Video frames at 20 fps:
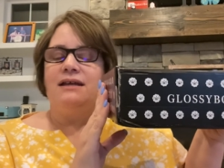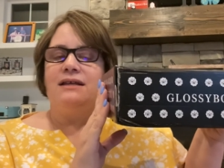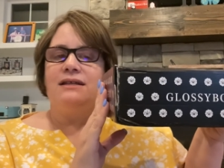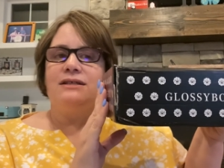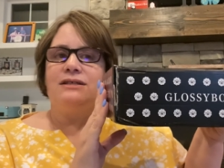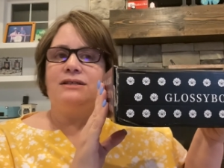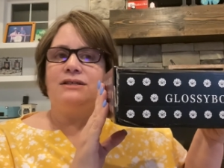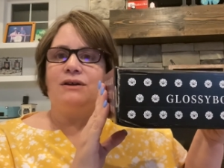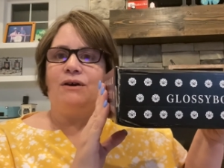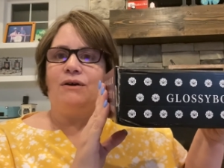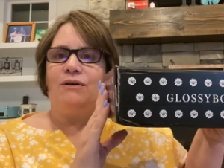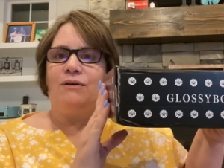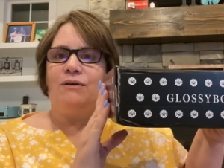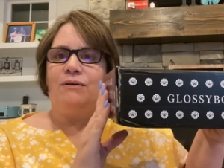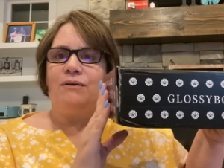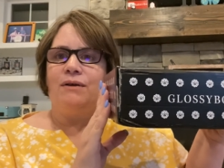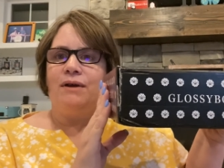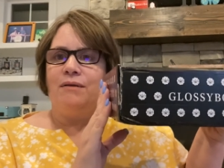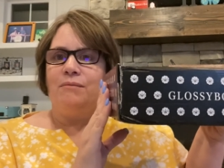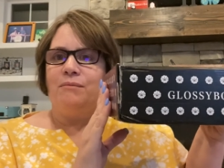
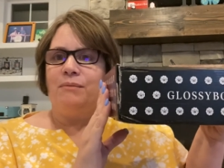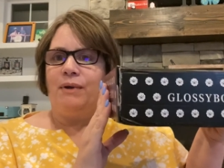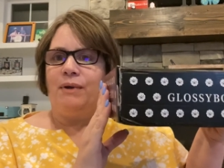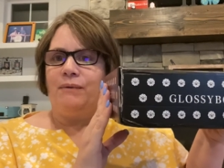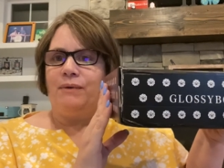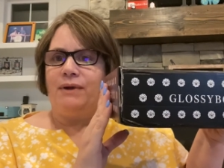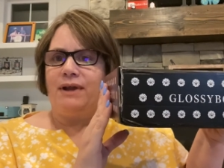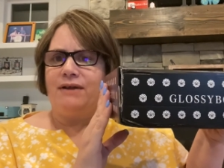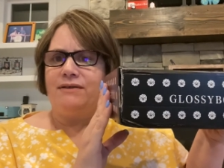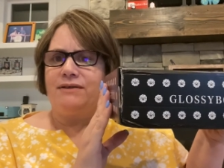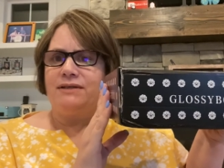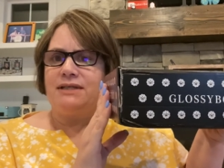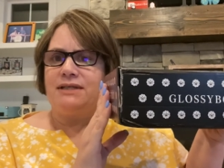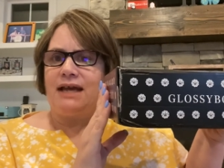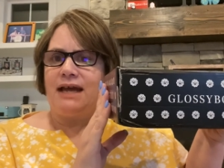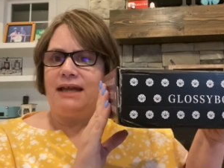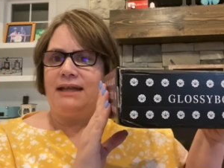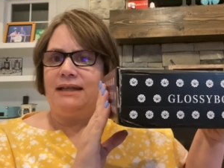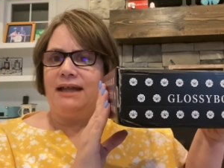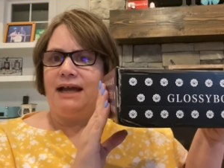So, but when I was
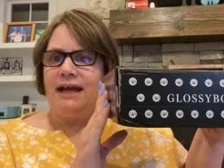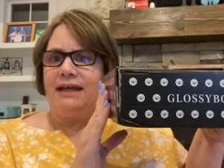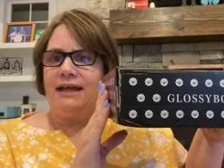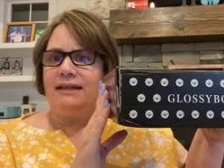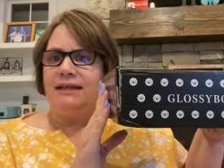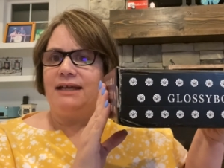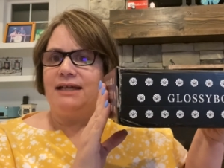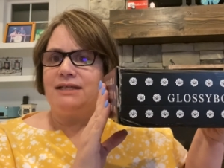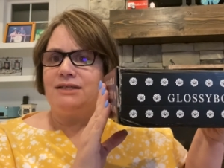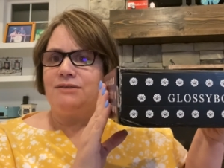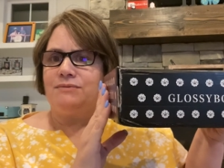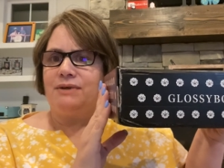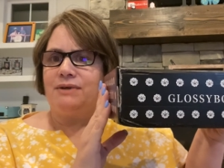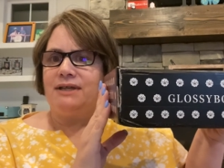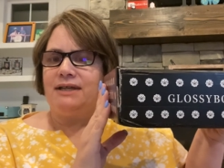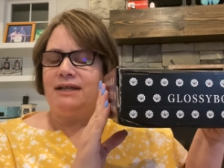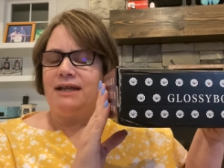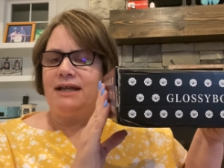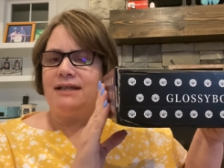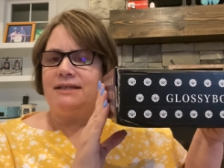online, that's what
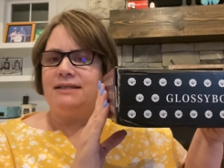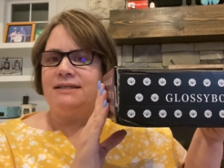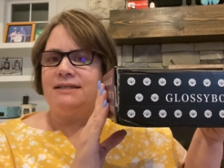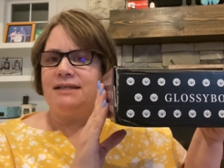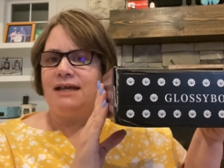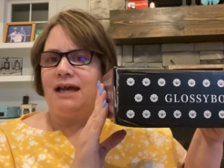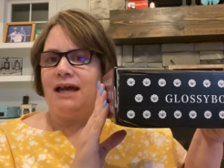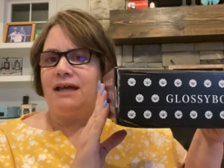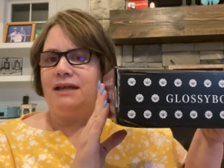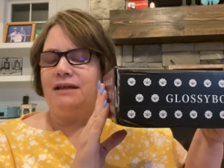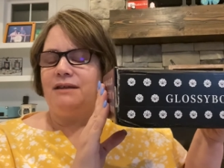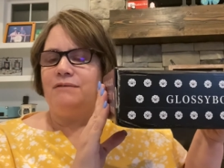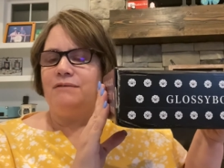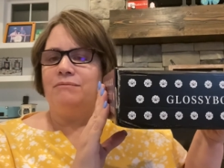it had said.